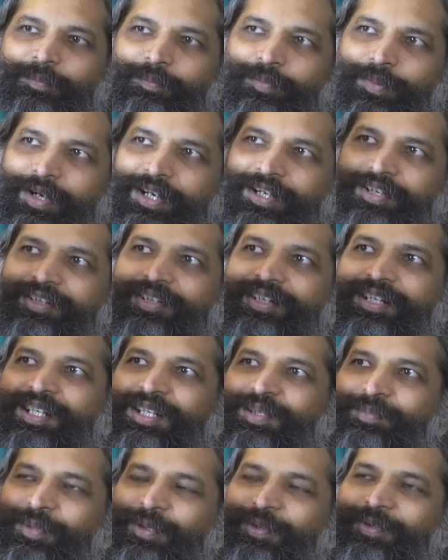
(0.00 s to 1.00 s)

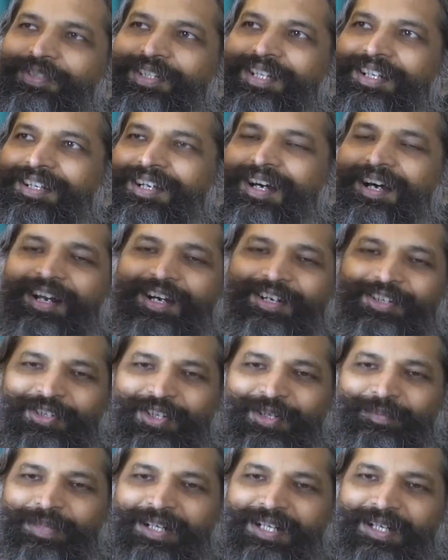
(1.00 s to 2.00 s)
poetry, music, art
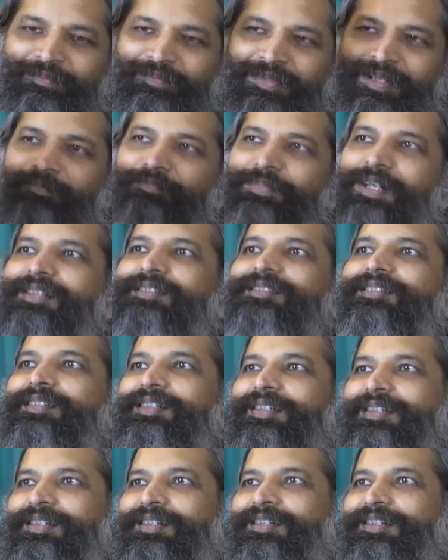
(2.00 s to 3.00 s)
should become
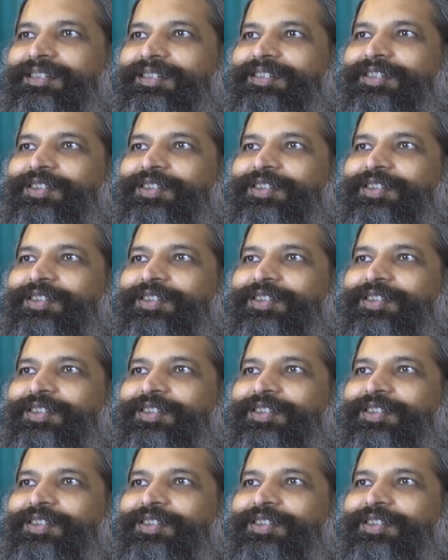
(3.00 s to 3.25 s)
compulsory,